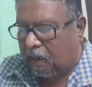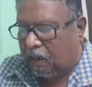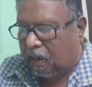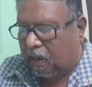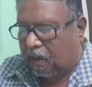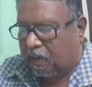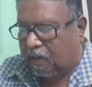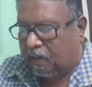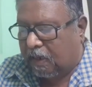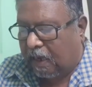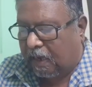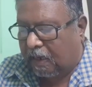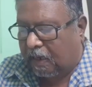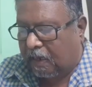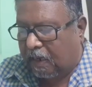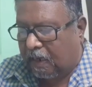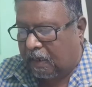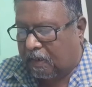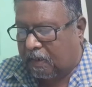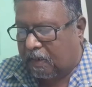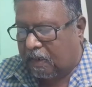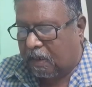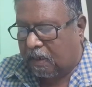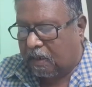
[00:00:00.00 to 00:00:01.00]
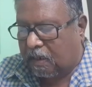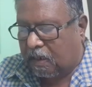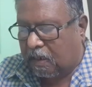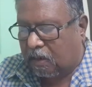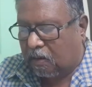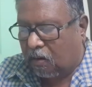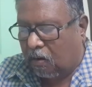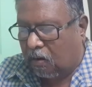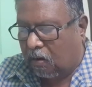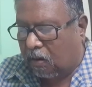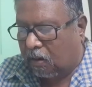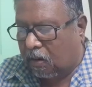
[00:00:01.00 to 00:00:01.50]
sac-like structure
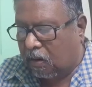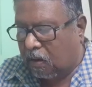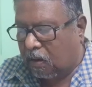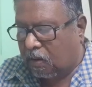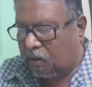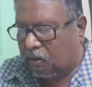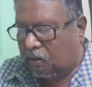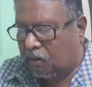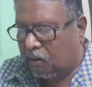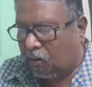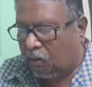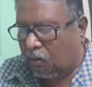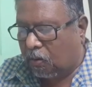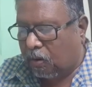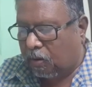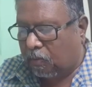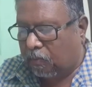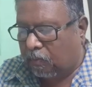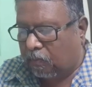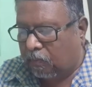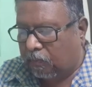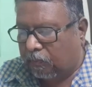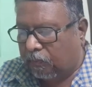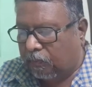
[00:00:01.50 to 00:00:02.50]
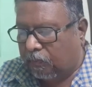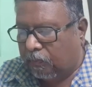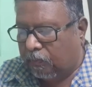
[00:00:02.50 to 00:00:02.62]
called scrotum.